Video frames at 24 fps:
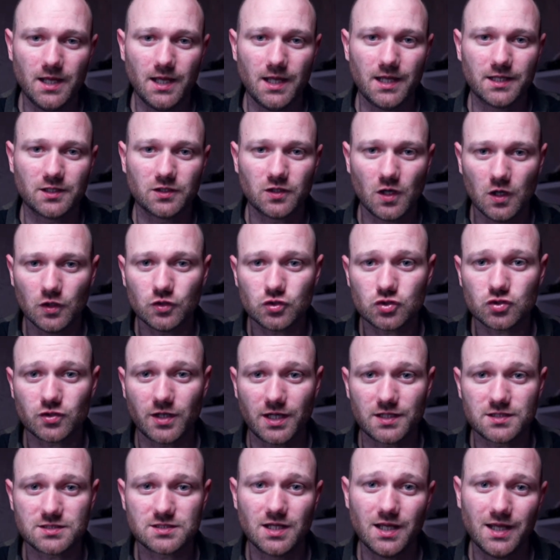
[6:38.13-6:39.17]
In
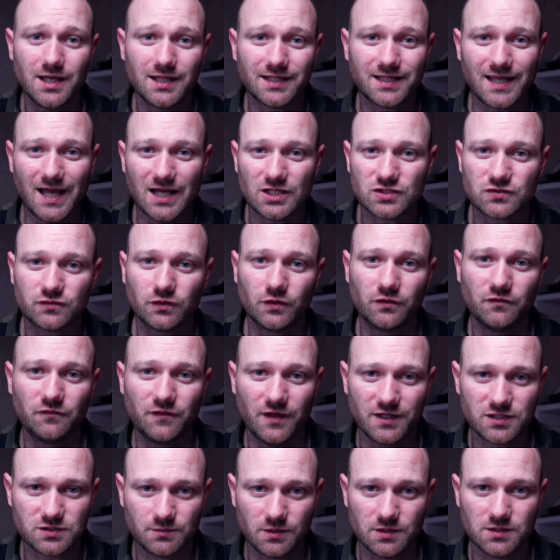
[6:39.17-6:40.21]
contrast, cash flow
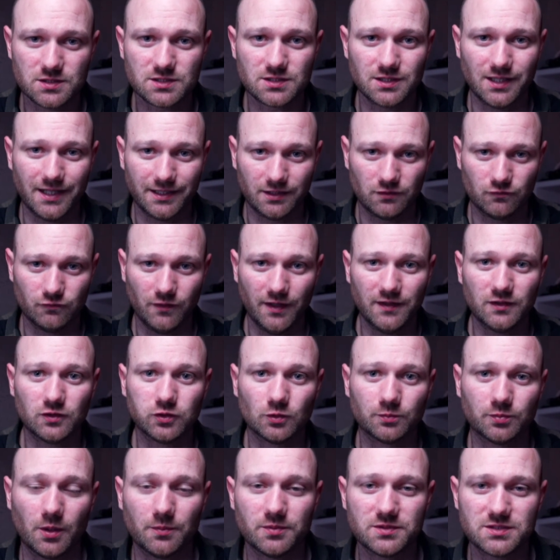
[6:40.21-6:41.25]
investments like
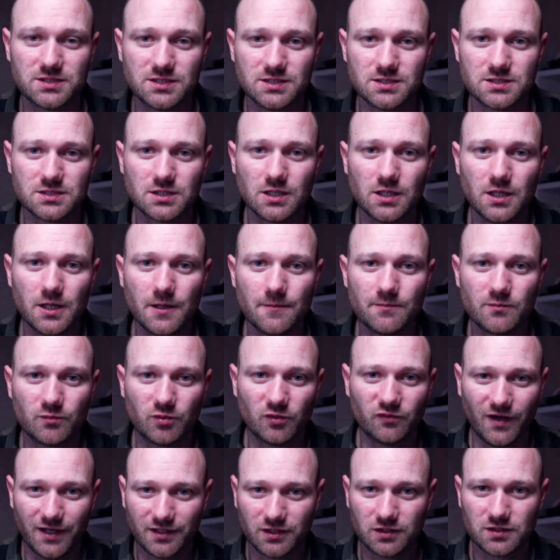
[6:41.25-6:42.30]
rental properties
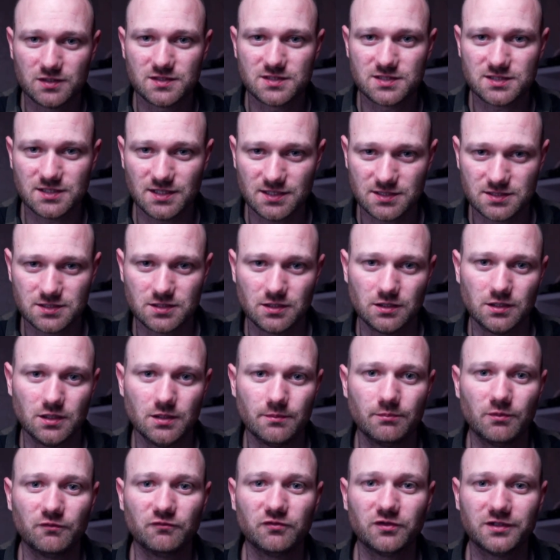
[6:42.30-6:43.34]
provide consistent
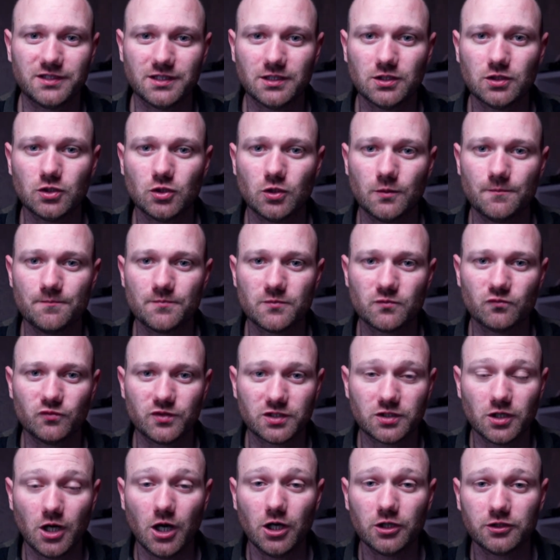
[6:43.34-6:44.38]
monthly income
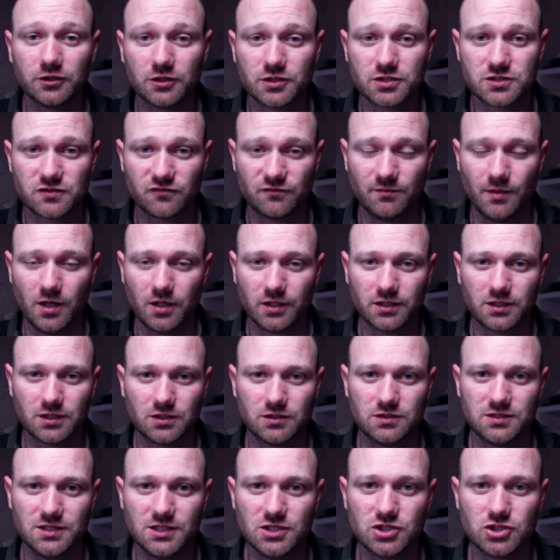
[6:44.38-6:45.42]
regardless of market
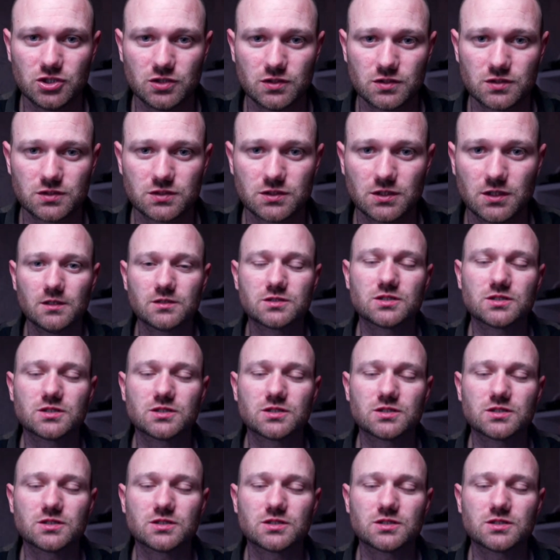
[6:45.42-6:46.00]
conditions.